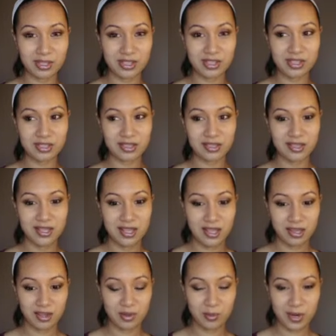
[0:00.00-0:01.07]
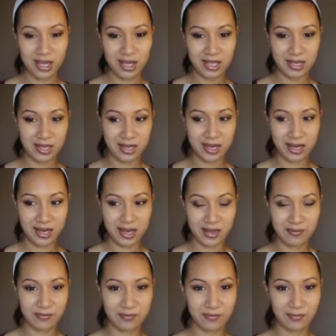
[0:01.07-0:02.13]
It's just the way that
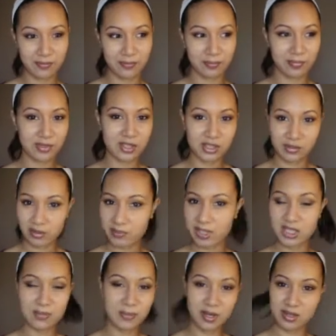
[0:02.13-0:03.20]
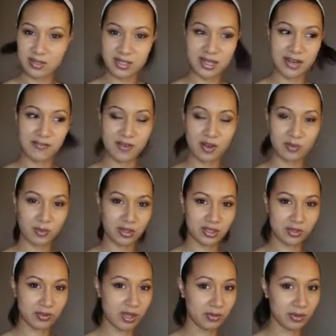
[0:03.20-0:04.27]
just from experience that I found
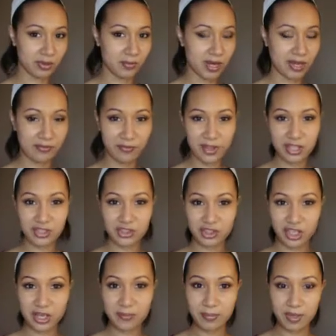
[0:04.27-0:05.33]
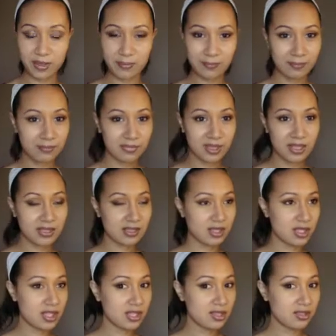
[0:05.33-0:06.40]
works well with my face shape. So
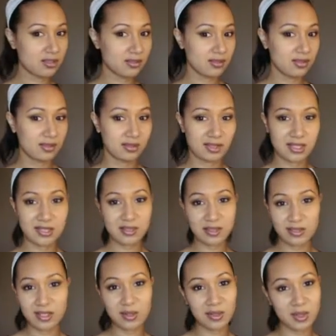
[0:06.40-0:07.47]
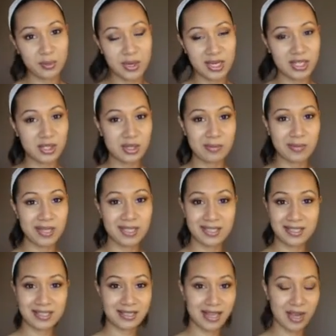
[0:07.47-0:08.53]
you can, this is not the only way to do it, but
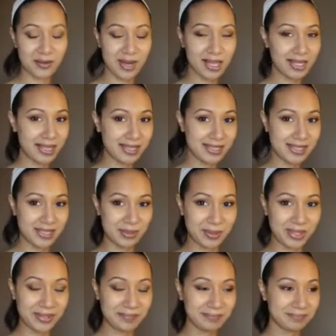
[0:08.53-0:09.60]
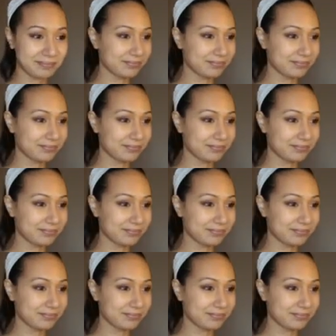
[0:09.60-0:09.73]
this is how I like to do it.